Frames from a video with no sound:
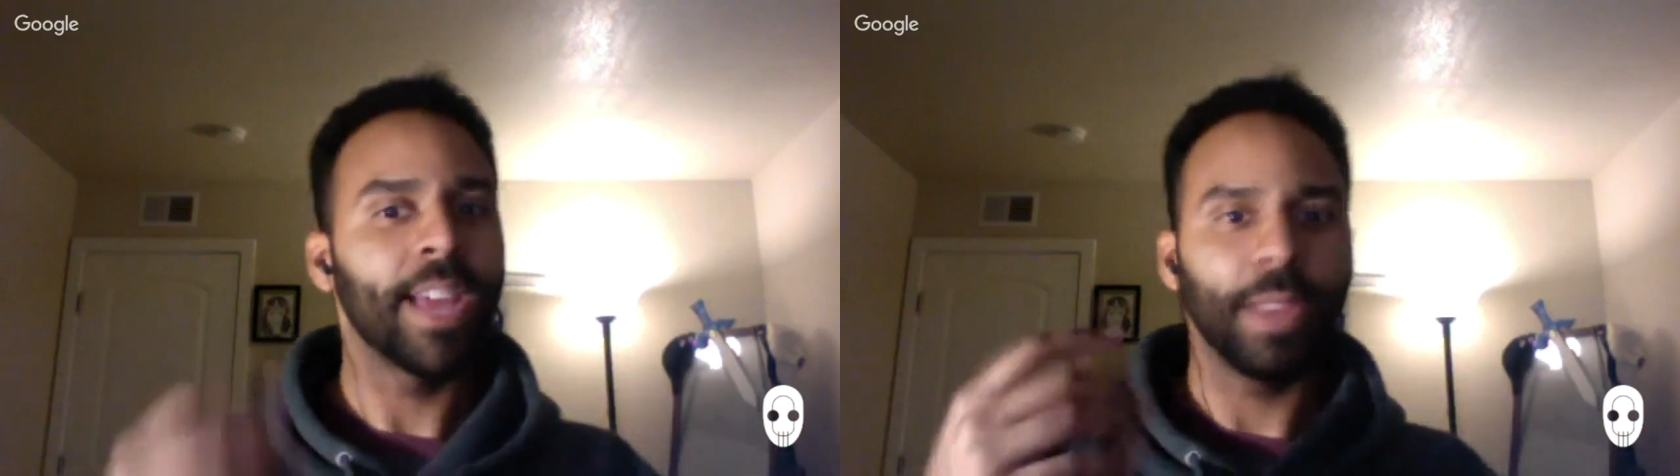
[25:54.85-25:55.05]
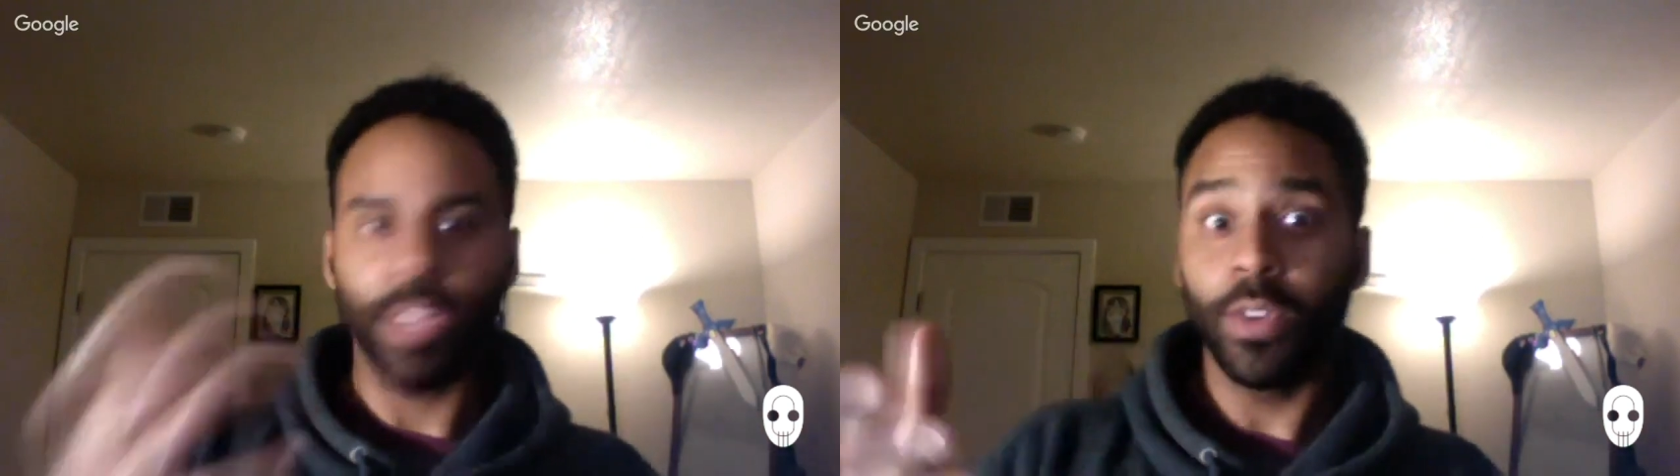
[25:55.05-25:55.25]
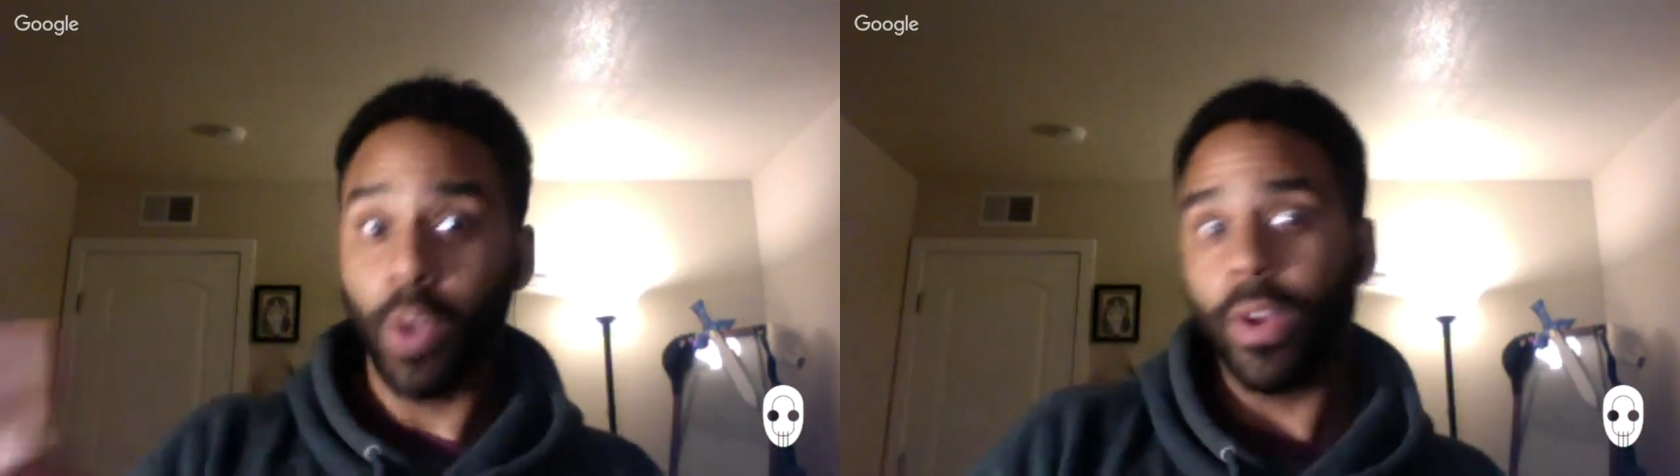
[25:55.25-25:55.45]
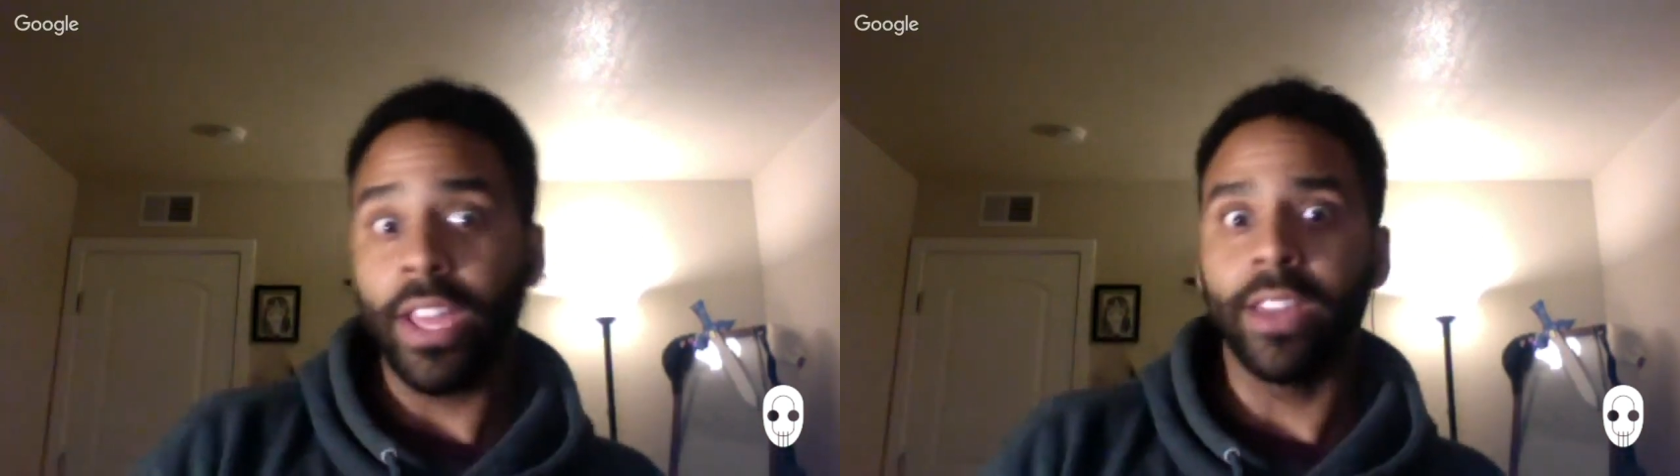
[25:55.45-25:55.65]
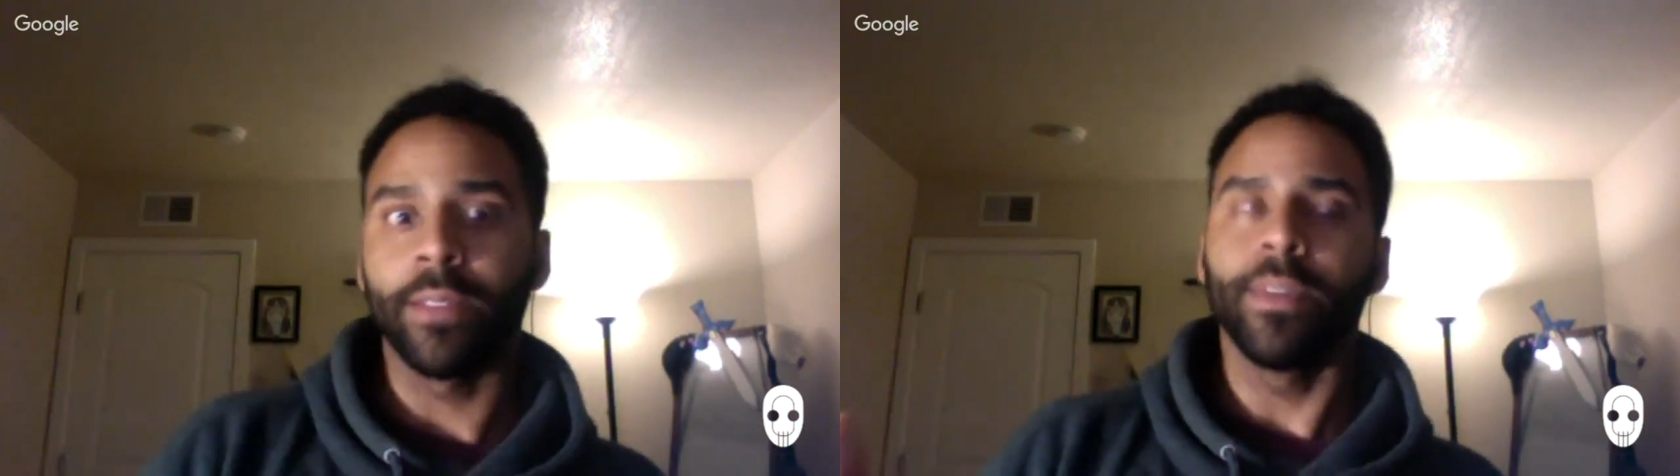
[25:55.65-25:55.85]
like you know
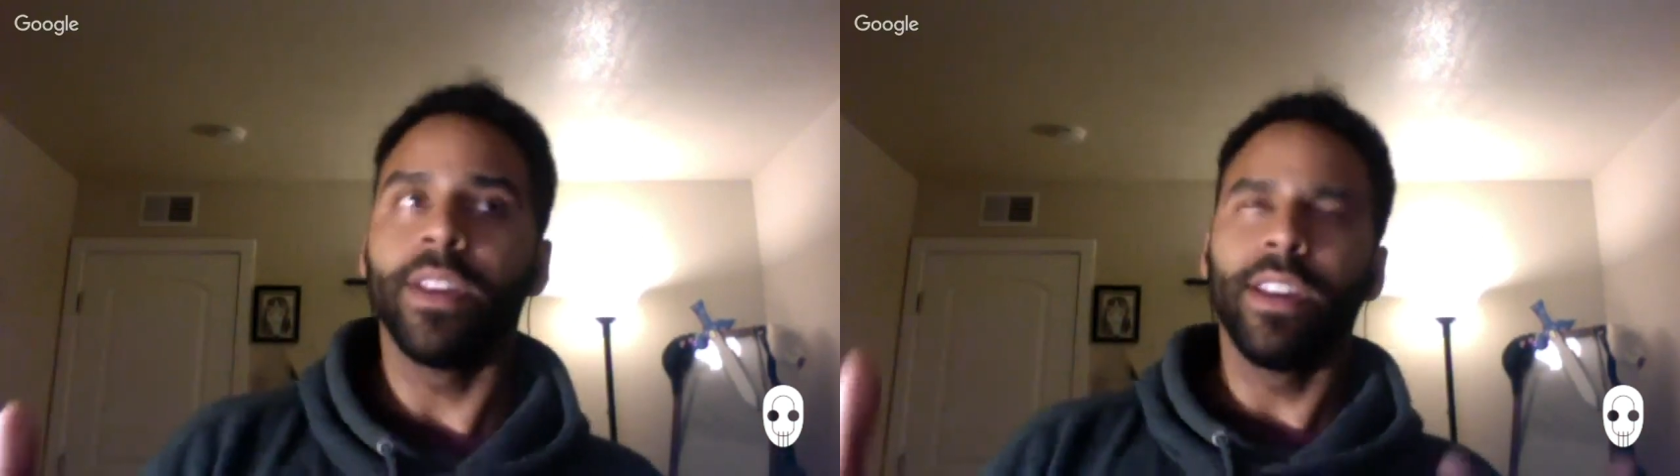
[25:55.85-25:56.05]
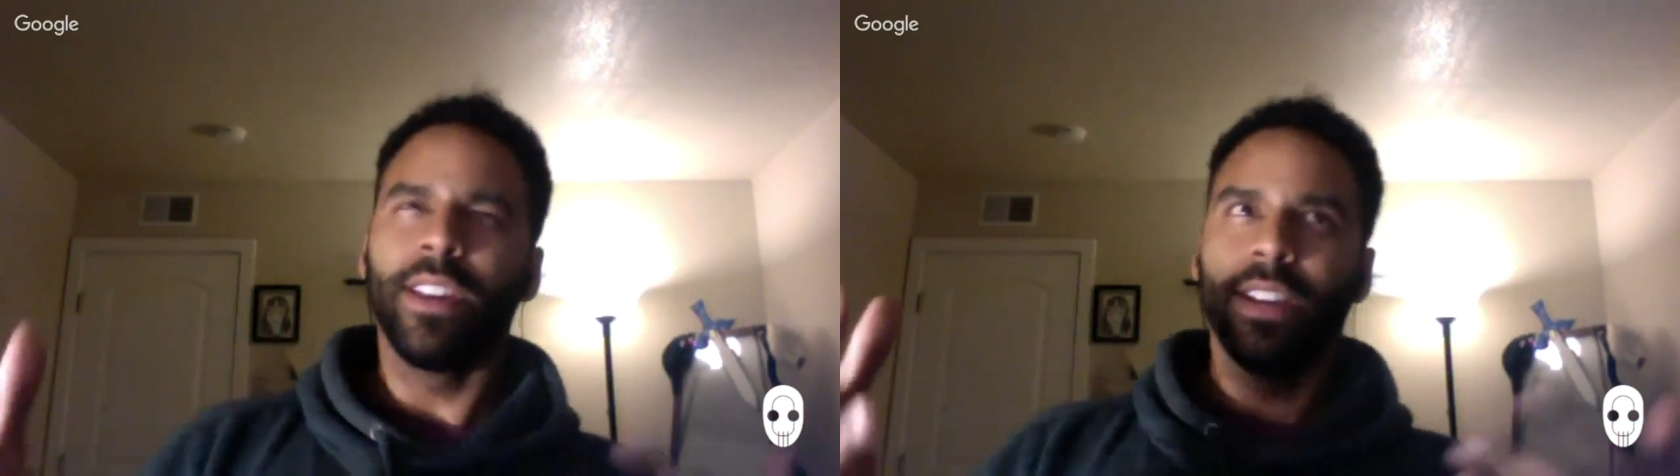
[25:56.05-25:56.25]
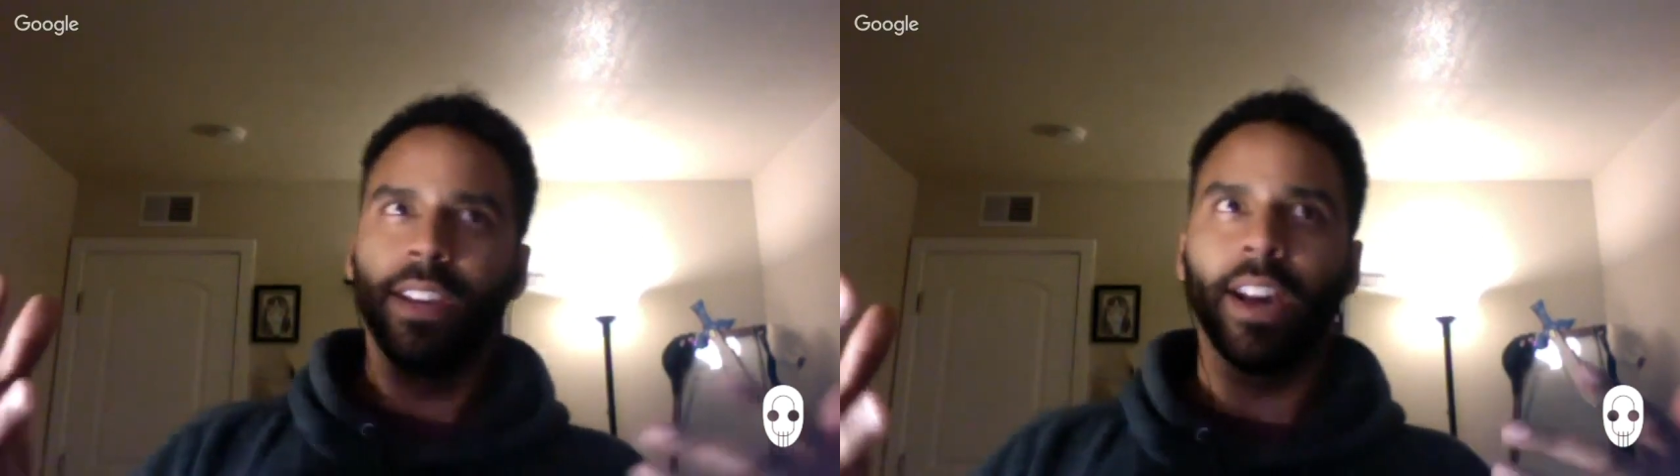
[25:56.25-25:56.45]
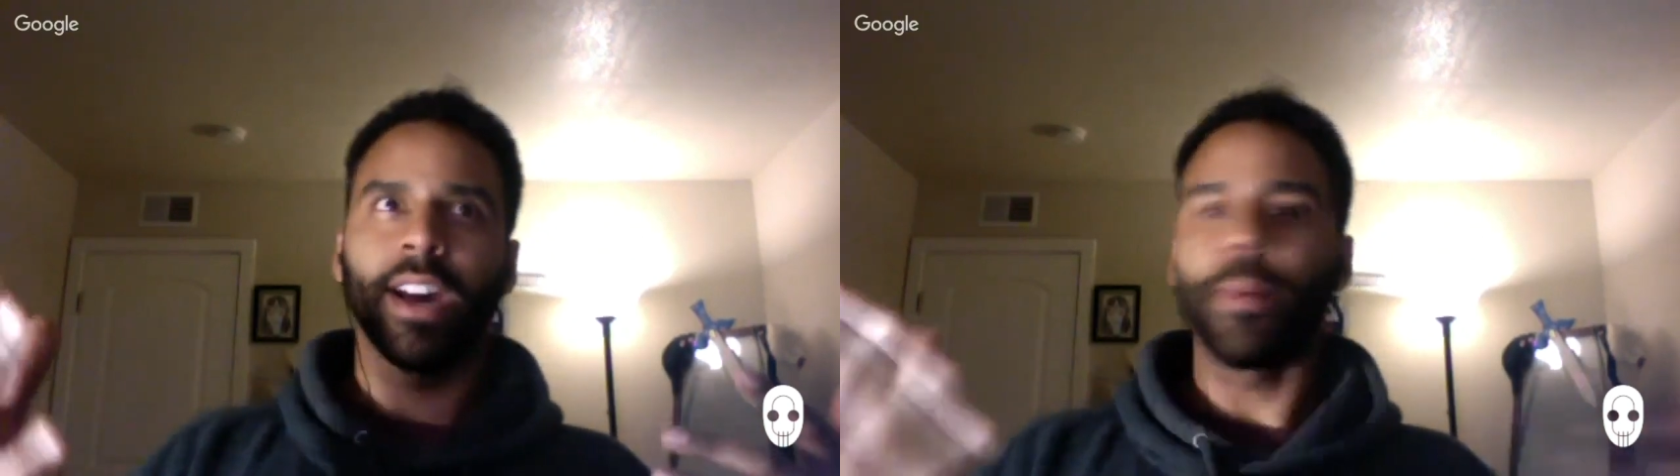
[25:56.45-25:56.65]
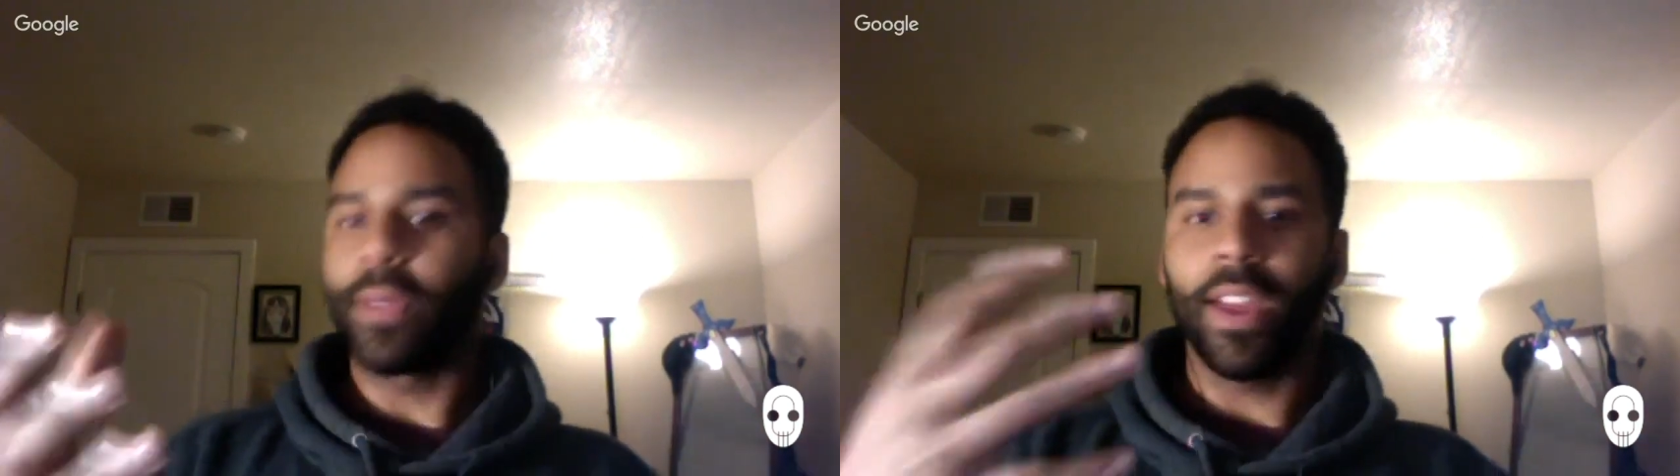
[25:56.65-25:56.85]
him.
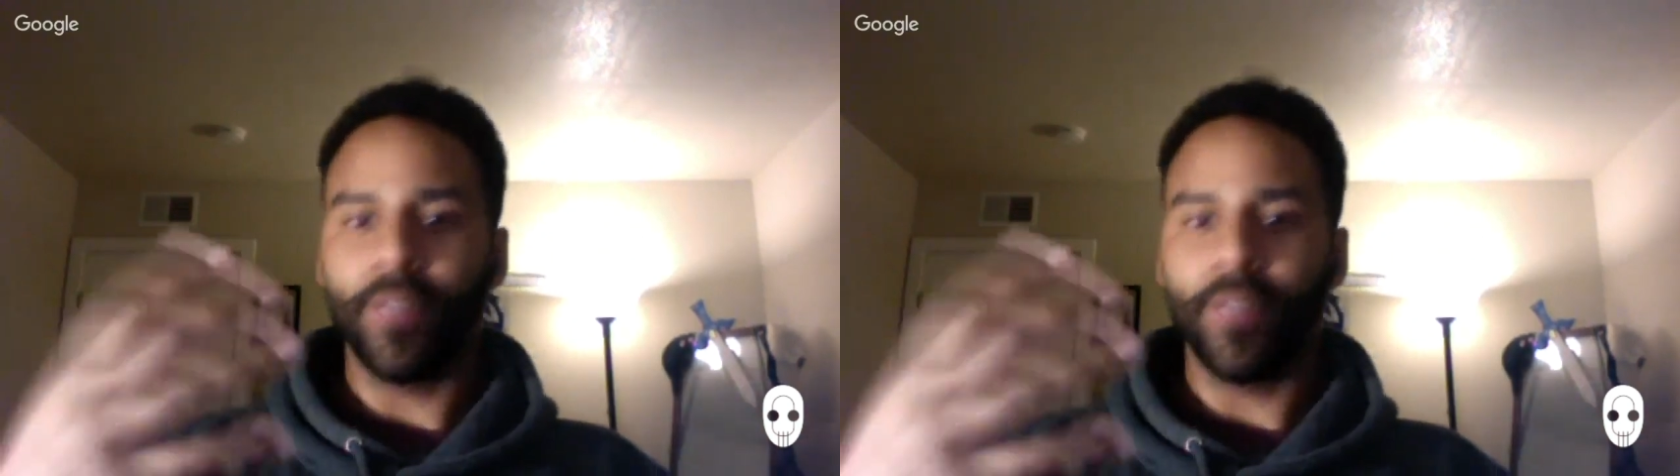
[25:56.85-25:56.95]
I mean, you have